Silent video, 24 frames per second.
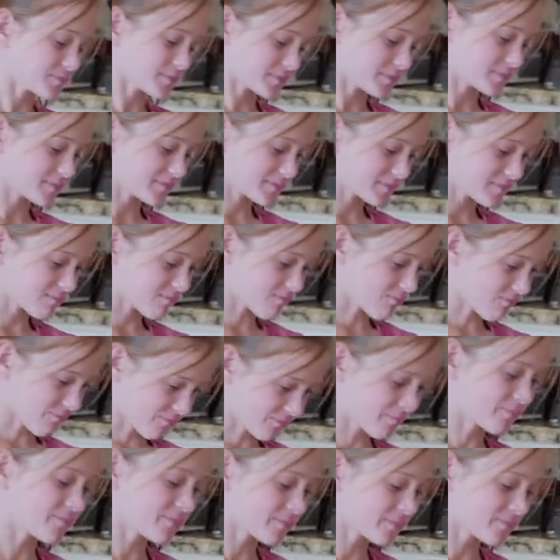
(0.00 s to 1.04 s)
Yeah.
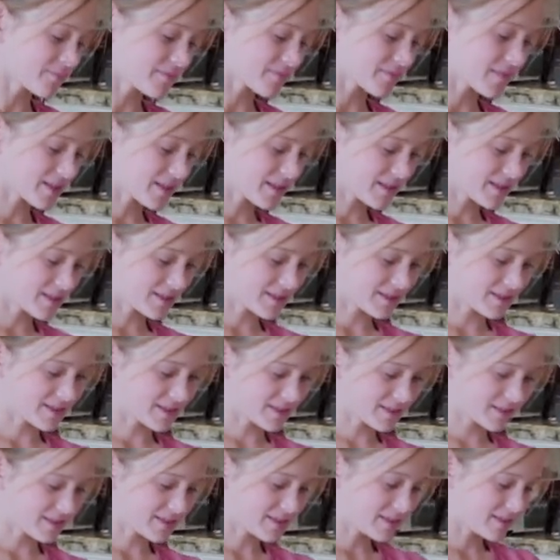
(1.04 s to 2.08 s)
Mm hmm You swim
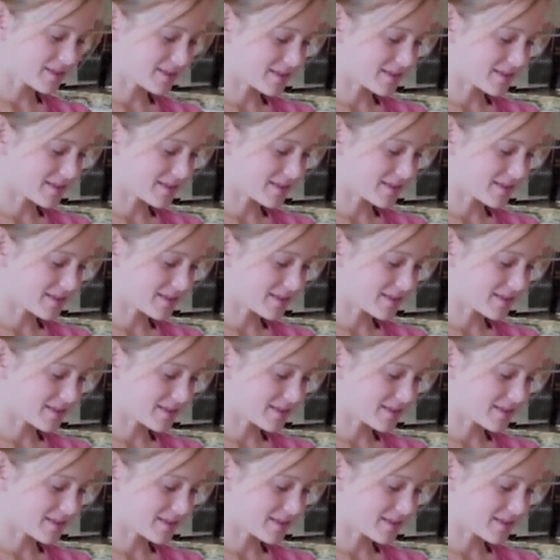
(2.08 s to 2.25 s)
fast?